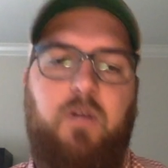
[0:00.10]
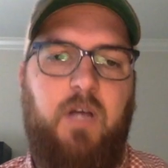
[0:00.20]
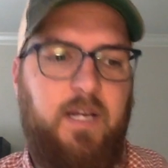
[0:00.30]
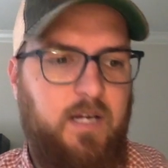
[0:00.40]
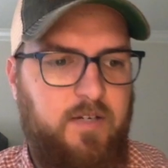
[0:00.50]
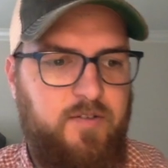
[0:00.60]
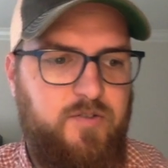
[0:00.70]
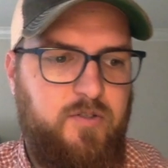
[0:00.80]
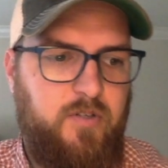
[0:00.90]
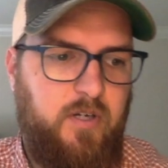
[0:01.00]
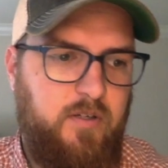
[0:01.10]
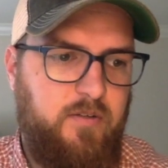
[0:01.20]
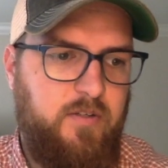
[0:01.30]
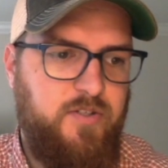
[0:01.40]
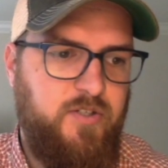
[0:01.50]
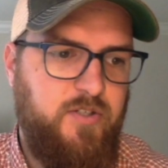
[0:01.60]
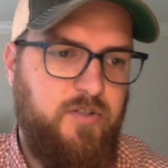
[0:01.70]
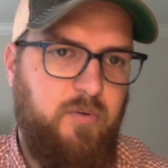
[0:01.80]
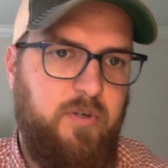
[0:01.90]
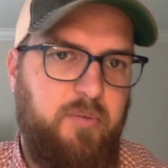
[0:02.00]
Hey guys, this is
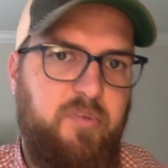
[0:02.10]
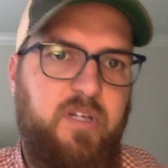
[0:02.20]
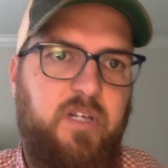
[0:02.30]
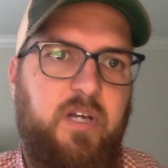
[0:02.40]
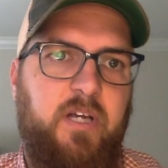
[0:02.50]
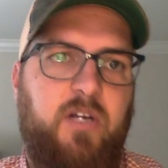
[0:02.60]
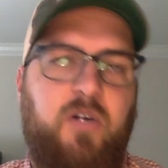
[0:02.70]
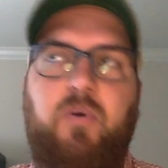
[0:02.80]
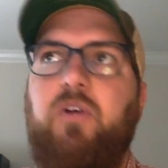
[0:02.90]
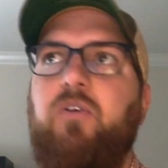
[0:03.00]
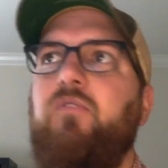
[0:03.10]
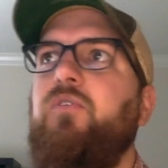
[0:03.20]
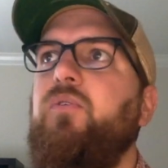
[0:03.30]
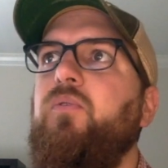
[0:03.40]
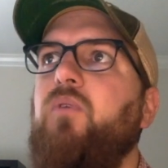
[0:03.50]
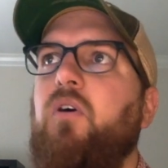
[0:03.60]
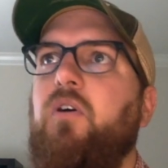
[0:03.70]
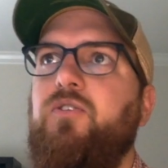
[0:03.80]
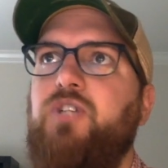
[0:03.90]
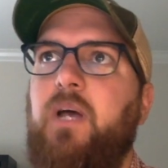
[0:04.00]
going to be a quick review
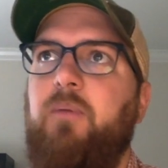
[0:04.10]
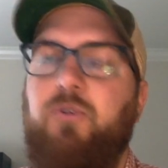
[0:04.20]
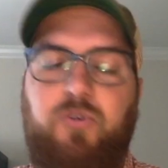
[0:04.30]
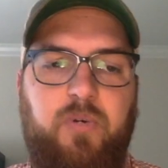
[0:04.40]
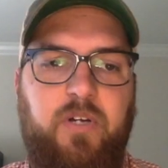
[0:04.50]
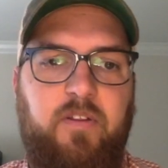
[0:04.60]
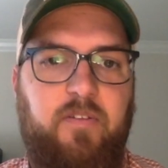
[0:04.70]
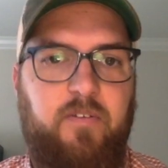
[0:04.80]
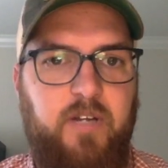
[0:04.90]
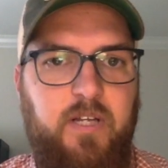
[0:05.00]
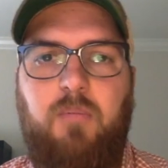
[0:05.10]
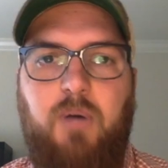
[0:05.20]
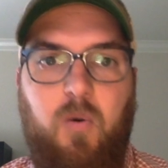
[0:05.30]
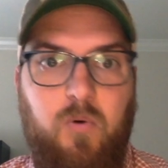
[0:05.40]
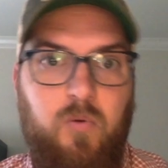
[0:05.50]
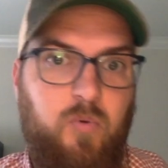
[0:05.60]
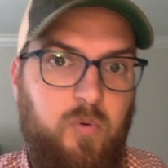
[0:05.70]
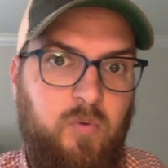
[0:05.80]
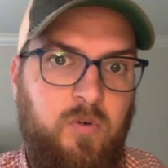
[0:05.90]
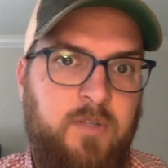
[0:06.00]
on chapter 23 about World
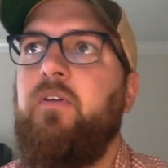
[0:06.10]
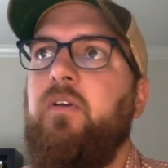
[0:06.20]
War One.